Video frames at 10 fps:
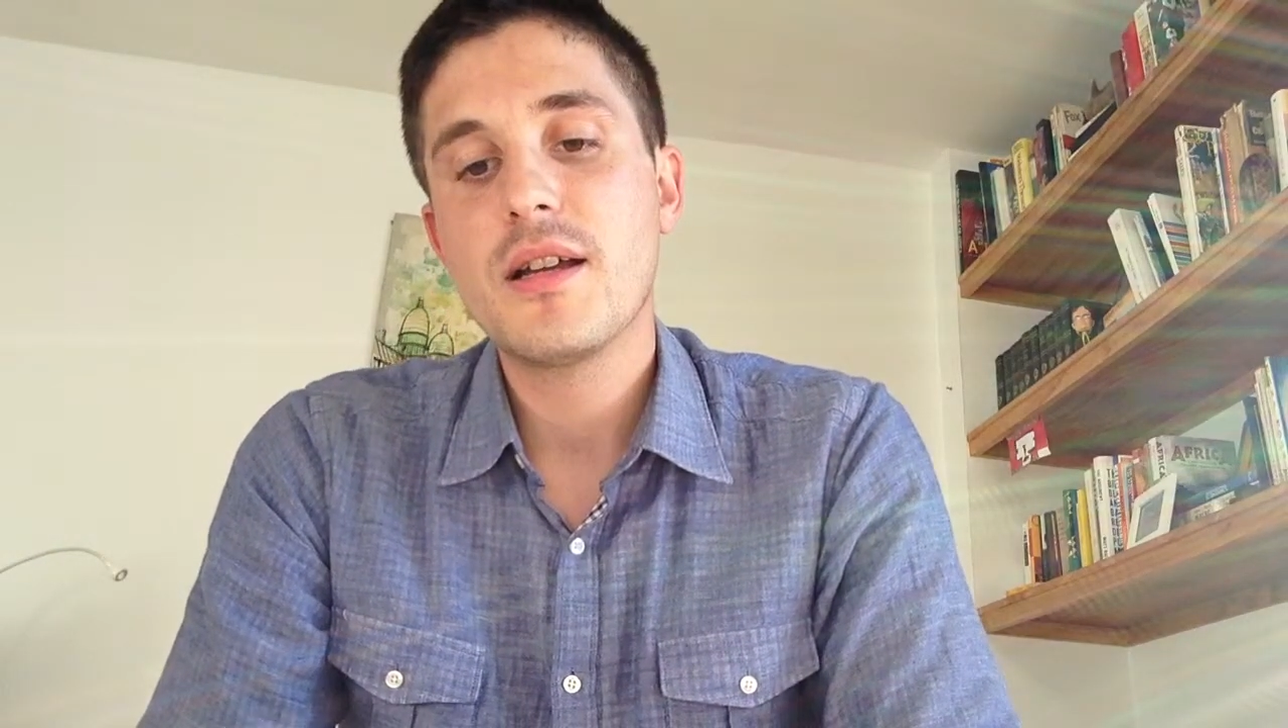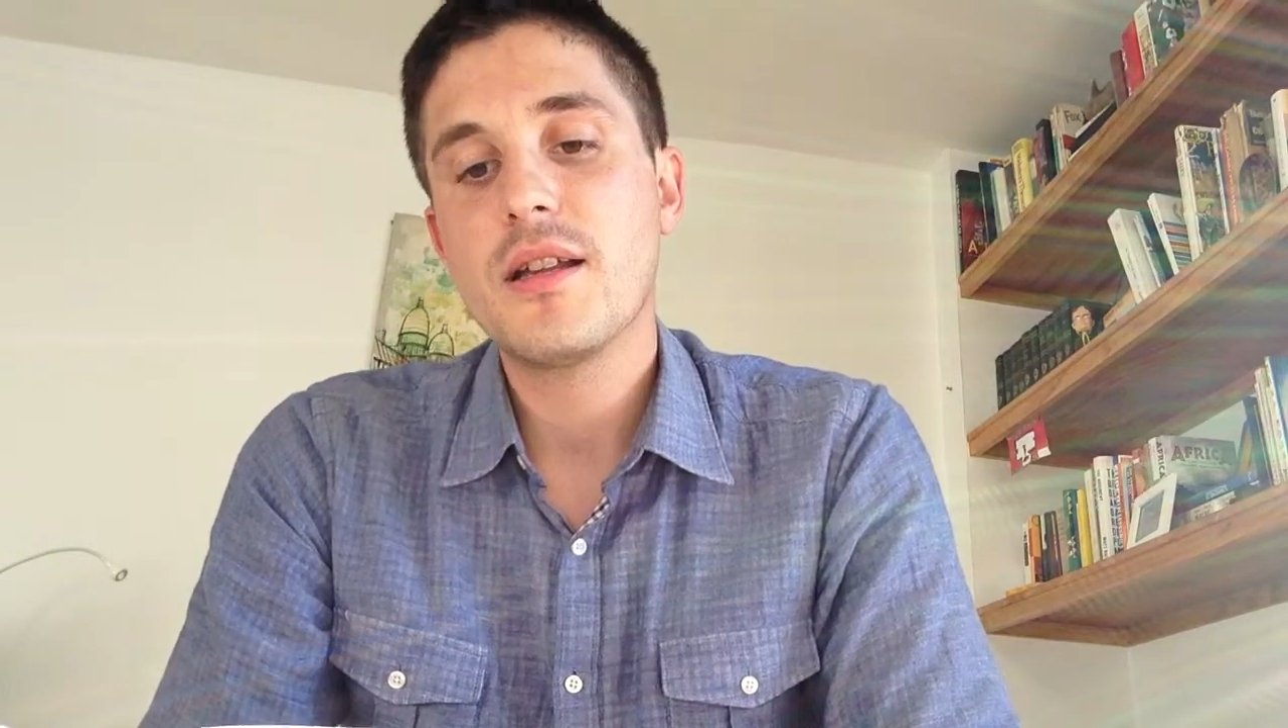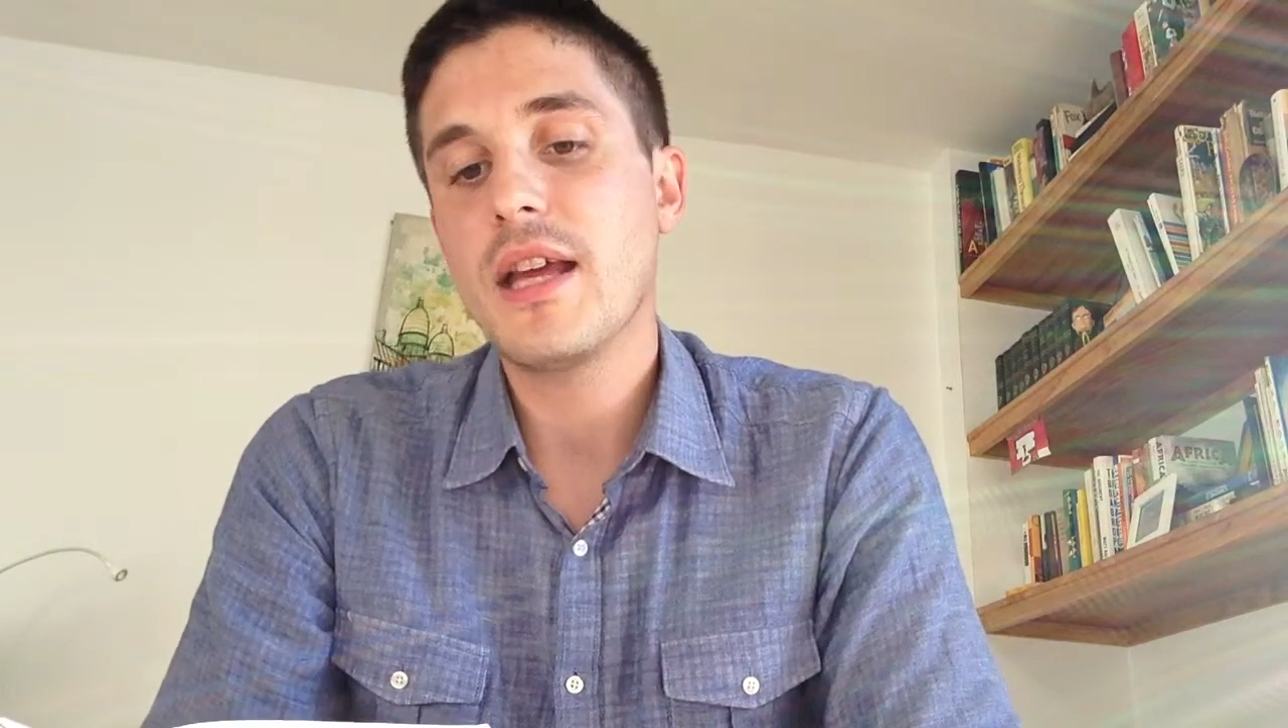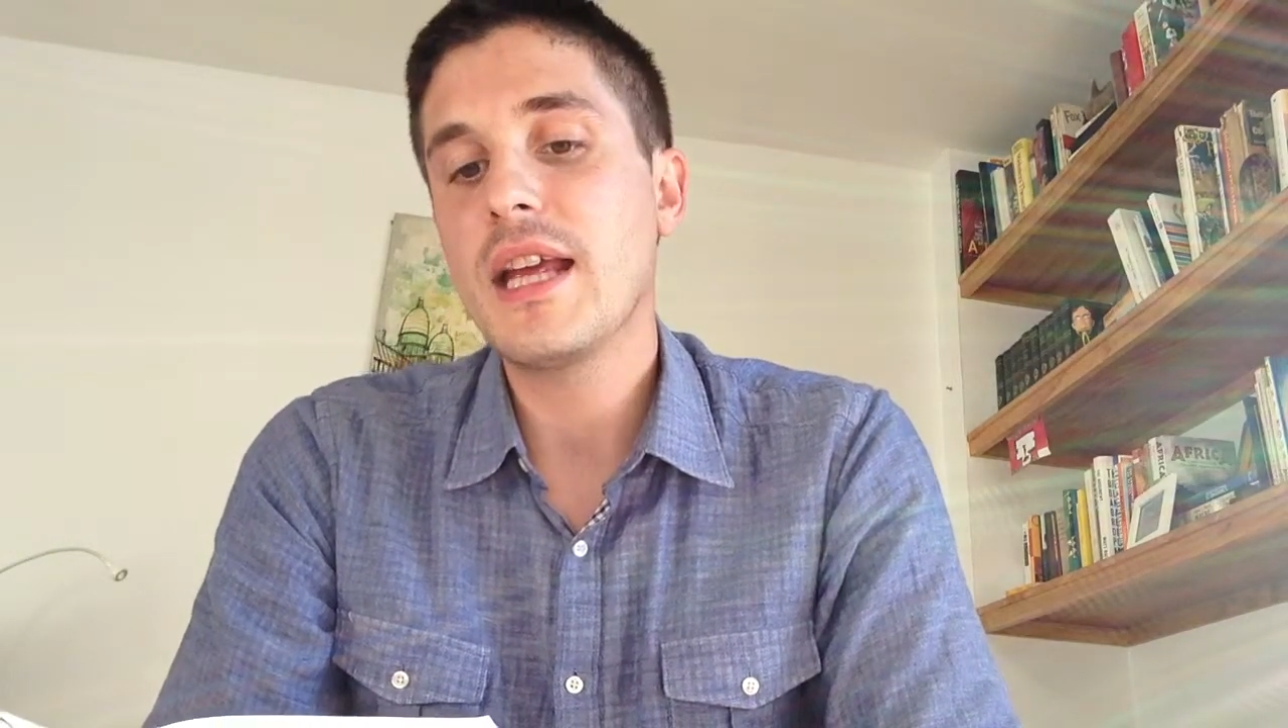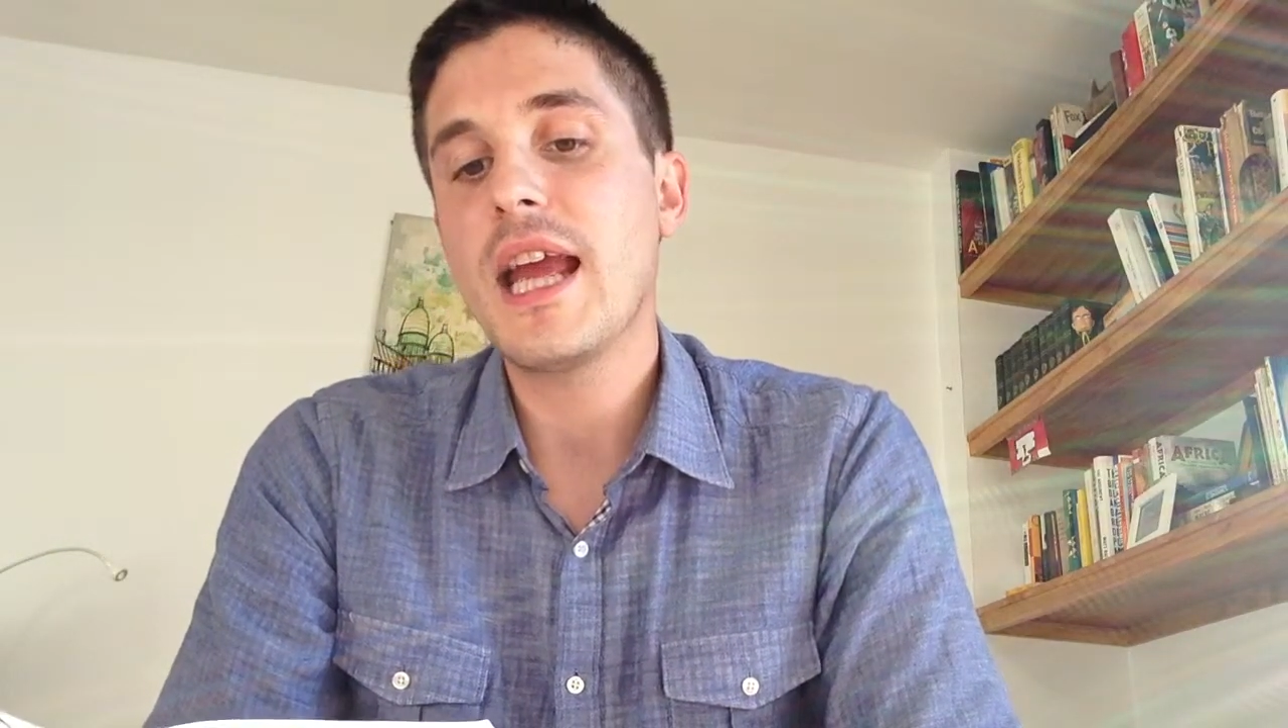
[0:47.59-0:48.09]

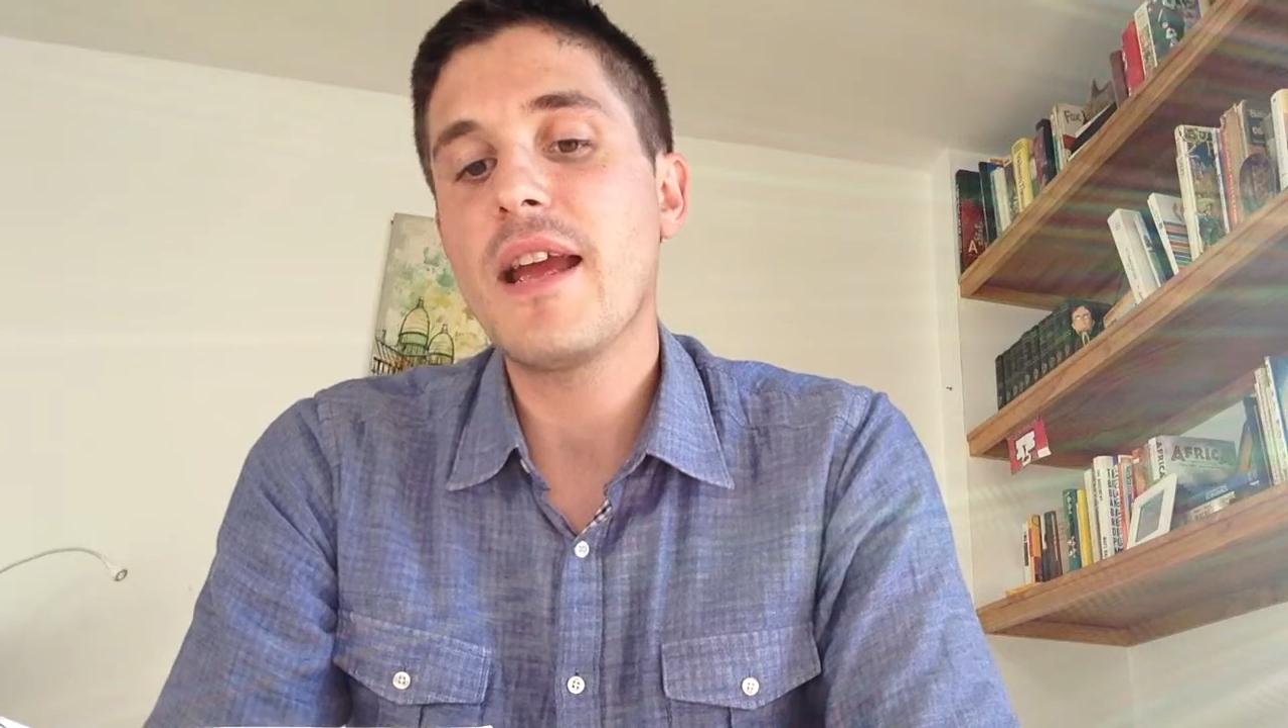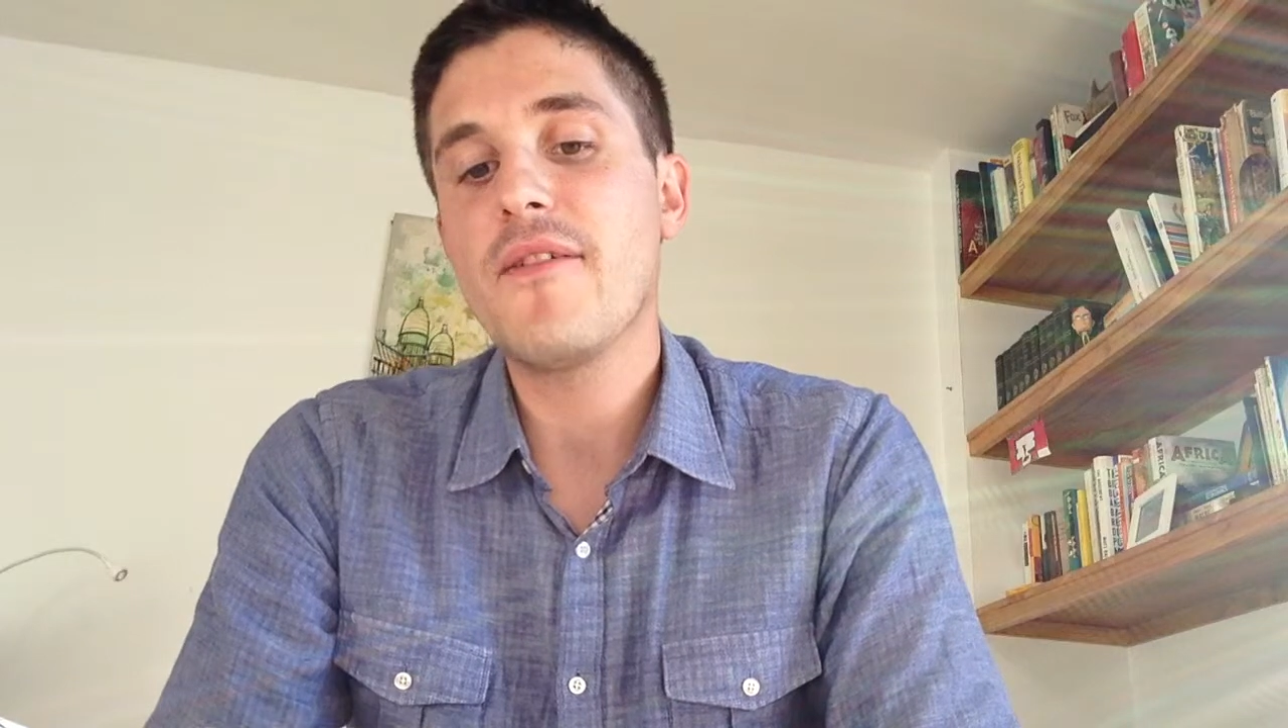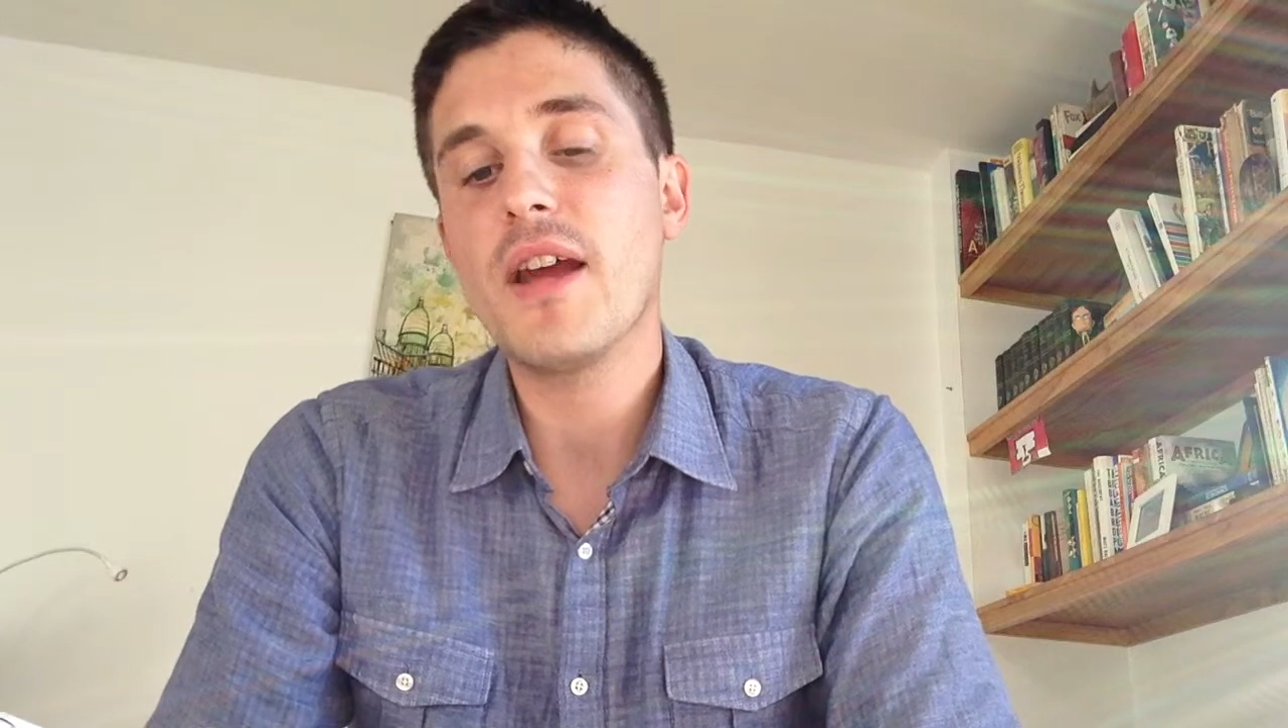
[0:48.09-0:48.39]
they gave